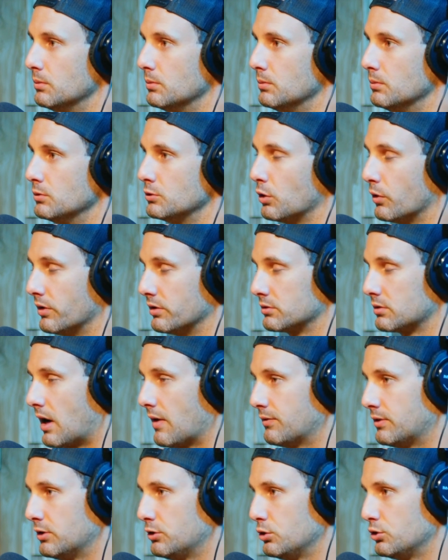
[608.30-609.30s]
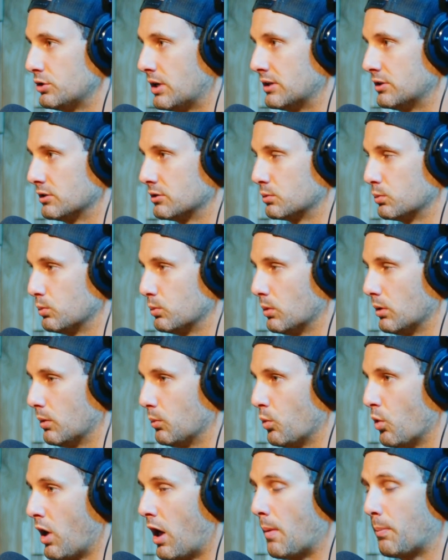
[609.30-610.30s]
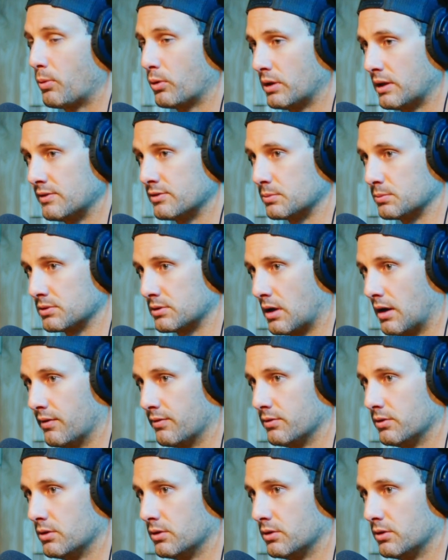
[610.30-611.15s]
So the soft tissue changes will help relieve some stuff,